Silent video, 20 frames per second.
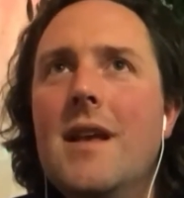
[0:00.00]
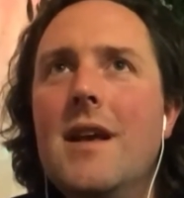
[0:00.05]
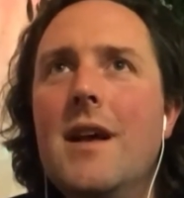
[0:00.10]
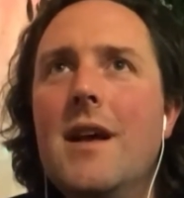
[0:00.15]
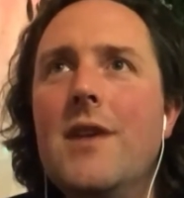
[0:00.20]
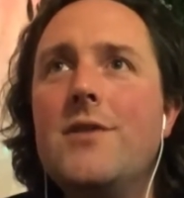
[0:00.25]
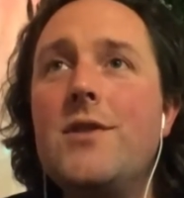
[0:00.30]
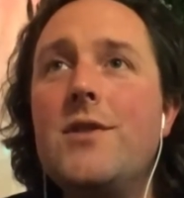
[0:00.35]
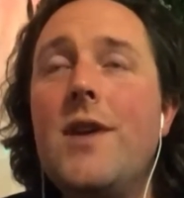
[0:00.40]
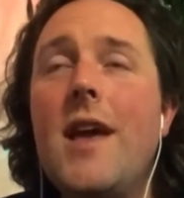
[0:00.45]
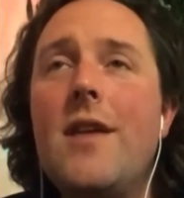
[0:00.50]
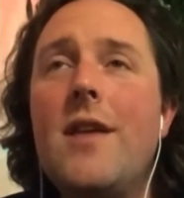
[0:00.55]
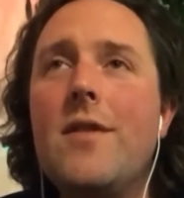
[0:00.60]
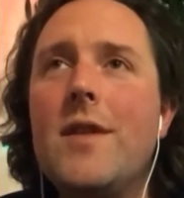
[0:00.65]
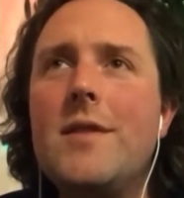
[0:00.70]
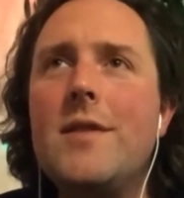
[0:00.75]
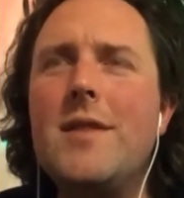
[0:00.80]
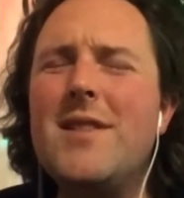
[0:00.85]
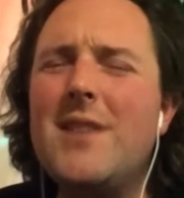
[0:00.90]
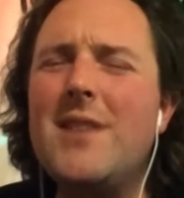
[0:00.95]
so yeah, no,
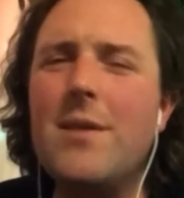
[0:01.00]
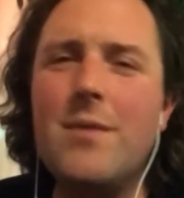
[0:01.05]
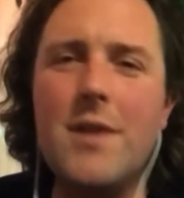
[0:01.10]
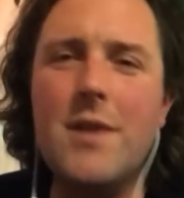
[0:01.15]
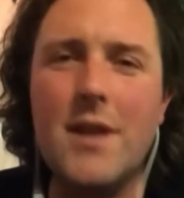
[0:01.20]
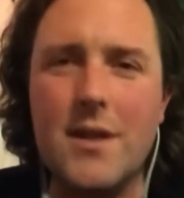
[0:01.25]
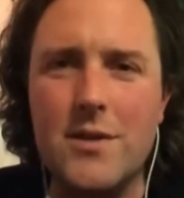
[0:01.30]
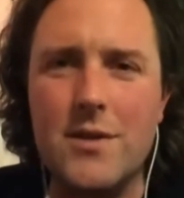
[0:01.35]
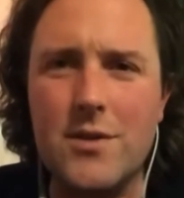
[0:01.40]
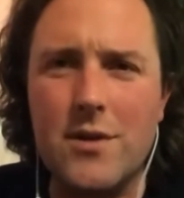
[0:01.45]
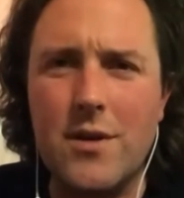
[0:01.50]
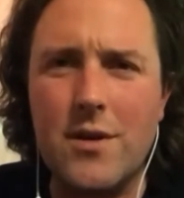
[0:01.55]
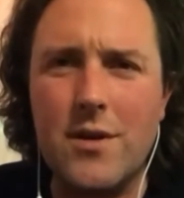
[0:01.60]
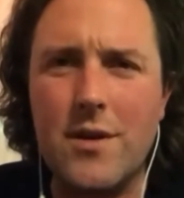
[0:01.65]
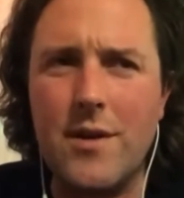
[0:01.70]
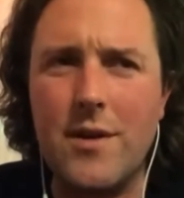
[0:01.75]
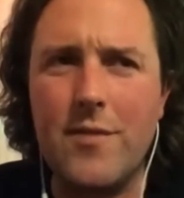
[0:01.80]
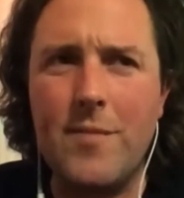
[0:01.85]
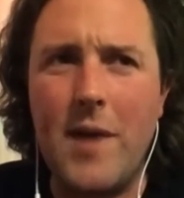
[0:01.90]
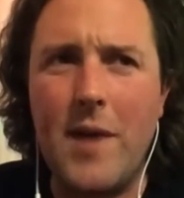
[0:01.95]
that's not really a concern
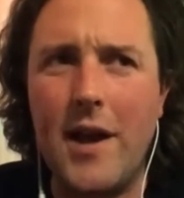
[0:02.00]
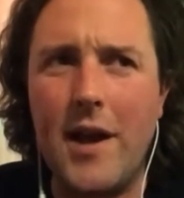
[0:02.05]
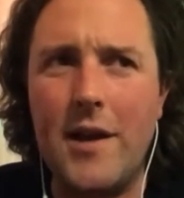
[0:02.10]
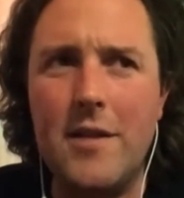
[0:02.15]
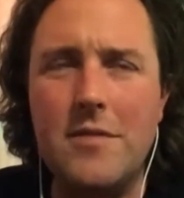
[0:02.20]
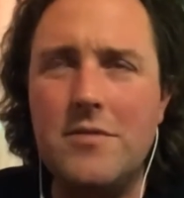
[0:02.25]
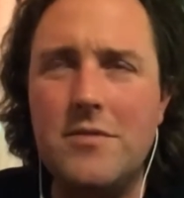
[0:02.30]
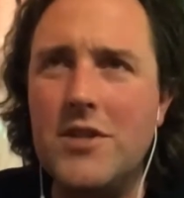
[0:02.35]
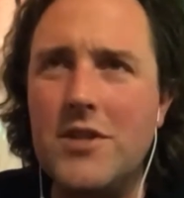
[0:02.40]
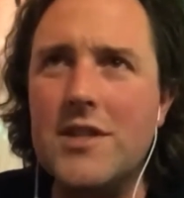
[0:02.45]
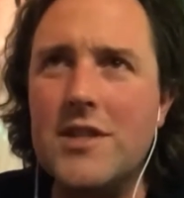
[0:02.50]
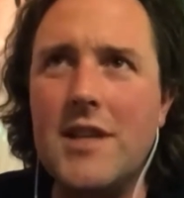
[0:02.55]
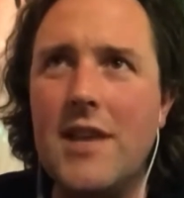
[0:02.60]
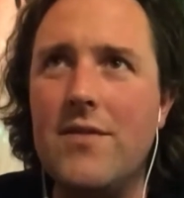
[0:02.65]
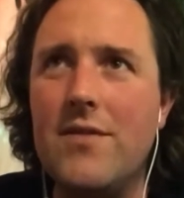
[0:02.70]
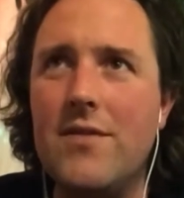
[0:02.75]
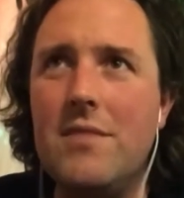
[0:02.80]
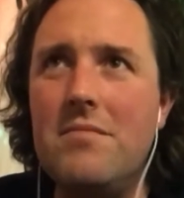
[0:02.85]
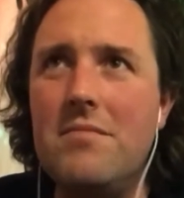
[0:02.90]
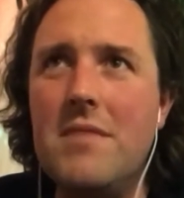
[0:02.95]
of mine. Just
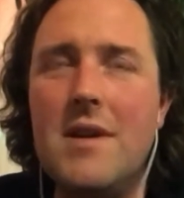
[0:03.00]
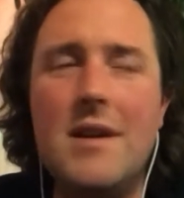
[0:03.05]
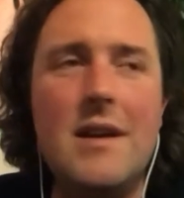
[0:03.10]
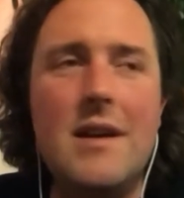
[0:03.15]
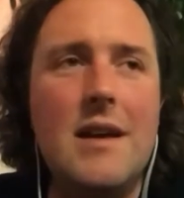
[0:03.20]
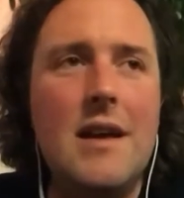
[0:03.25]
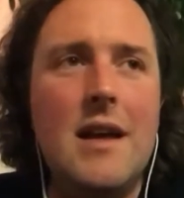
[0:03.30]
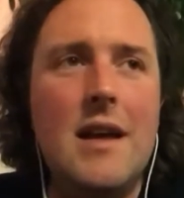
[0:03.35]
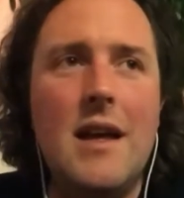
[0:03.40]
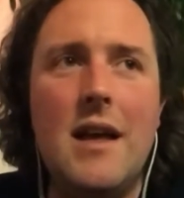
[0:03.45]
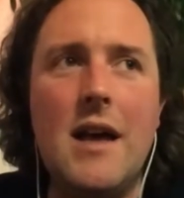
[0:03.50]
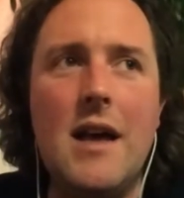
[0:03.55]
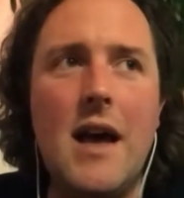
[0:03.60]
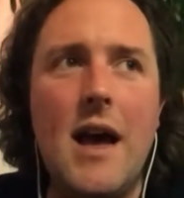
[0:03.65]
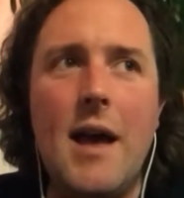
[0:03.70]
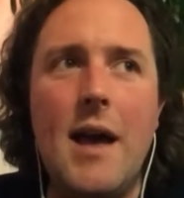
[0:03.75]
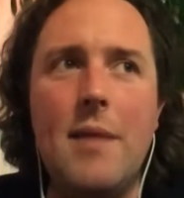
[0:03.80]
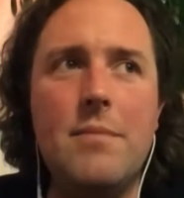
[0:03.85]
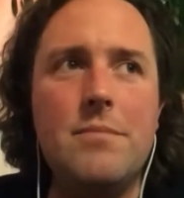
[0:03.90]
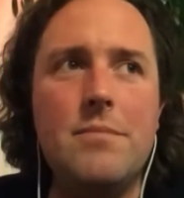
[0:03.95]
given
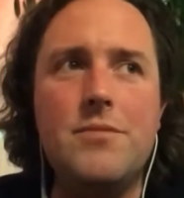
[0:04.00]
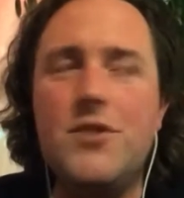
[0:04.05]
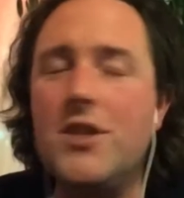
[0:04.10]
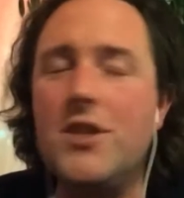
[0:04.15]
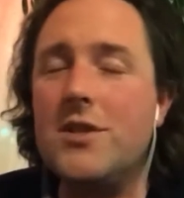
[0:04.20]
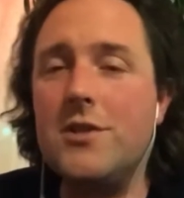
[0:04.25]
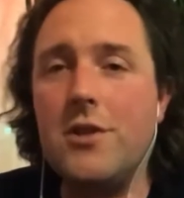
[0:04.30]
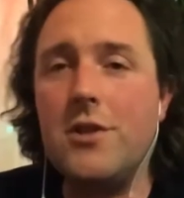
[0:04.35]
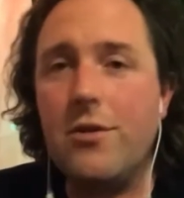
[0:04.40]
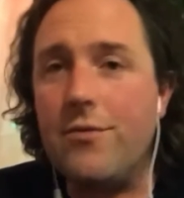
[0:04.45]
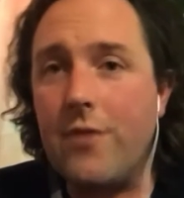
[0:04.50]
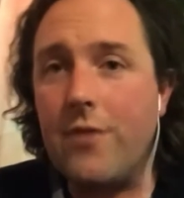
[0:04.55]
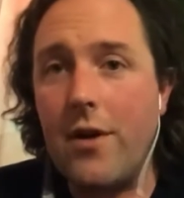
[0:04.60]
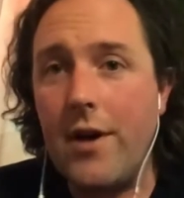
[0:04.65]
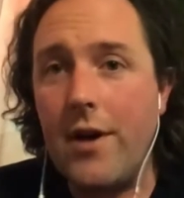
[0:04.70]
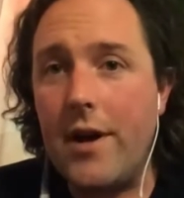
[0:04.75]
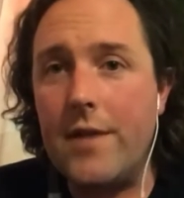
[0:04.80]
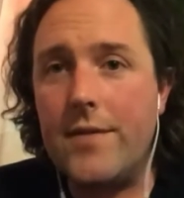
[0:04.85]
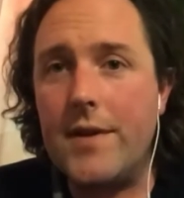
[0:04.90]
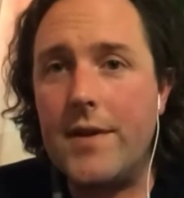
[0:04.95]
I'm just so far
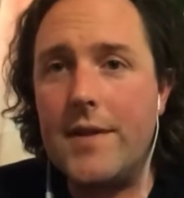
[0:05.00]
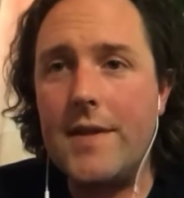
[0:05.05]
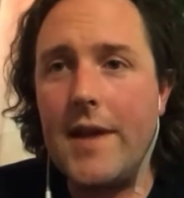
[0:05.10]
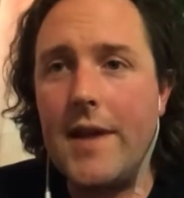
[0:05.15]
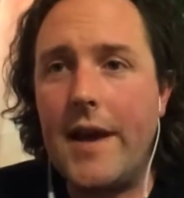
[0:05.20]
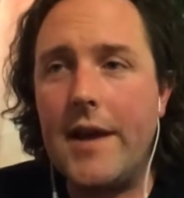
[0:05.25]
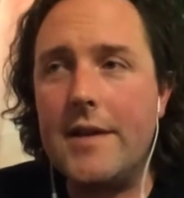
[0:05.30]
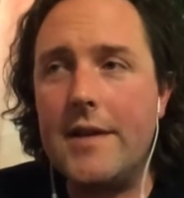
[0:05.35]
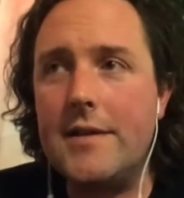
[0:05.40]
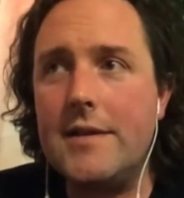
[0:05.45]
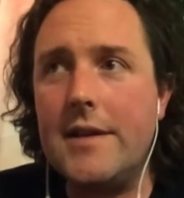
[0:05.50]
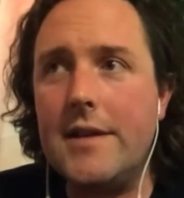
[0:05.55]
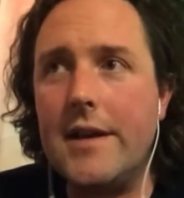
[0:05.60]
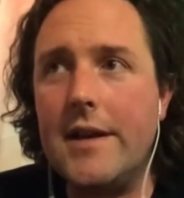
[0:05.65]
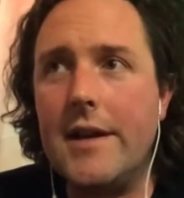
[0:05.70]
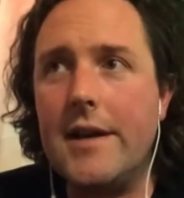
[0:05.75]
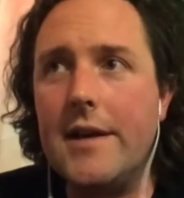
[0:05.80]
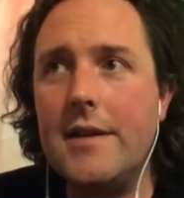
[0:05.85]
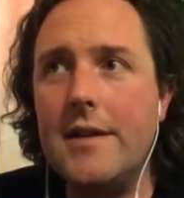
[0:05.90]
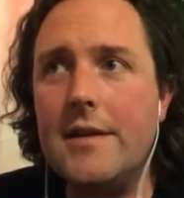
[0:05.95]
out of it that
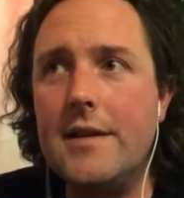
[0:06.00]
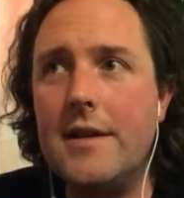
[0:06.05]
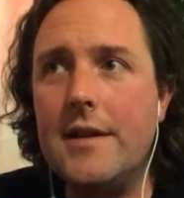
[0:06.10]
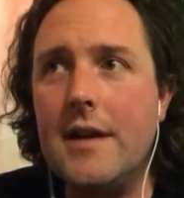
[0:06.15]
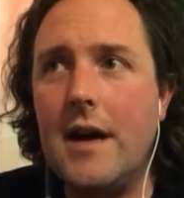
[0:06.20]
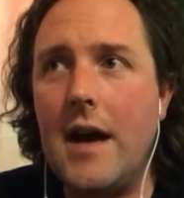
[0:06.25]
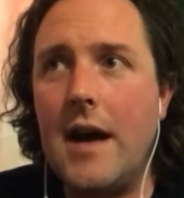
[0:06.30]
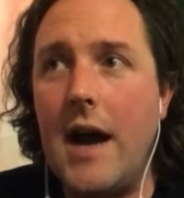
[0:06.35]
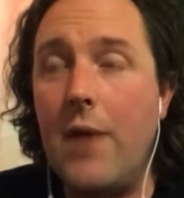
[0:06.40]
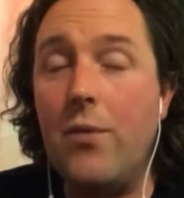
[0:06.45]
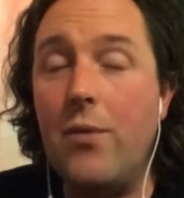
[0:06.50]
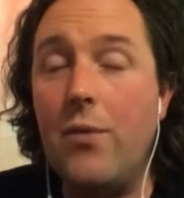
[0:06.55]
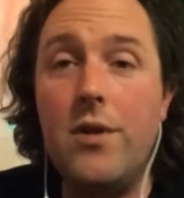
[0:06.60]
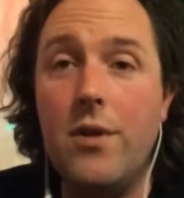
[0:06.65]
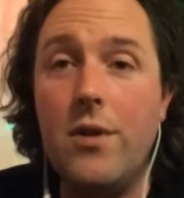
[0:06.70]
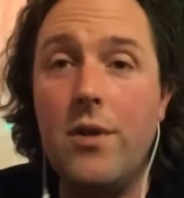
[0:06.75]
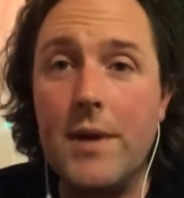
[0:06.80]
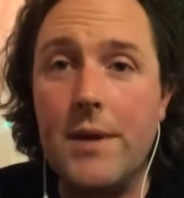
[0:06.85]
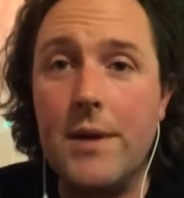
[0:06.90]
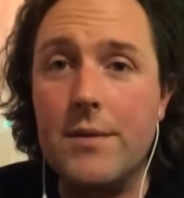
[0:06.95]
I wouldn't
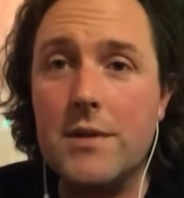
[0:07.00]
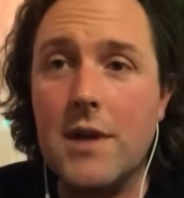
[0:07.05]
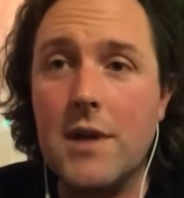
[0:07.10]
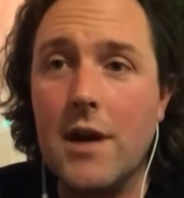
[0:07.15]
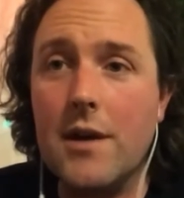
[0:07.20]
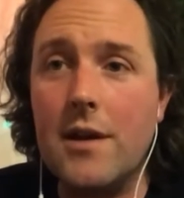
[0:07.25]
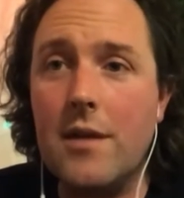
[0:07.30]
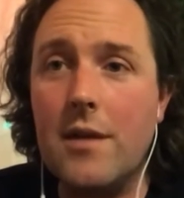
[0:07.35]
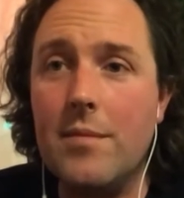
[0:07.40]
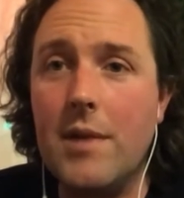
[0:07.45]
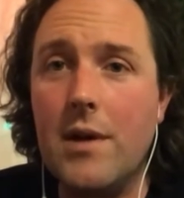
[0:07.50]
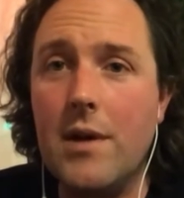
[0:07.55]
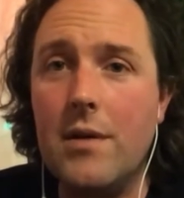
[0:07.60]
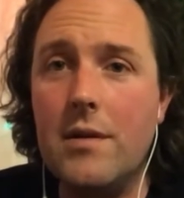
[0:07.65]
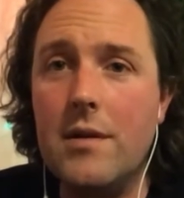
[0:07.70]
know what I was talking about.